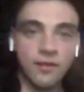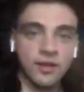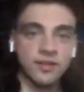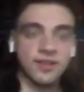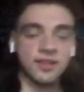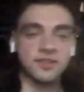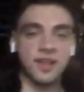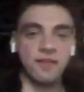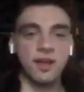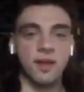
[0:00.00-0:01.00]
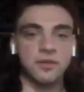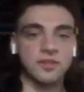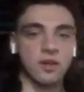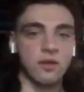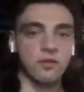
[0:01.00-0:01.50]
a very tech savvy guy
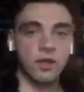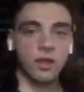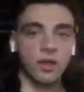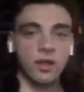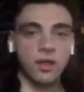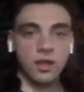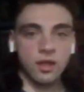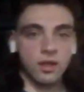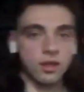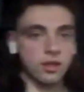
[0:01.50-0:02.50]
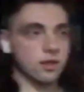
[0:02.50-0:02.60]
myself. Oh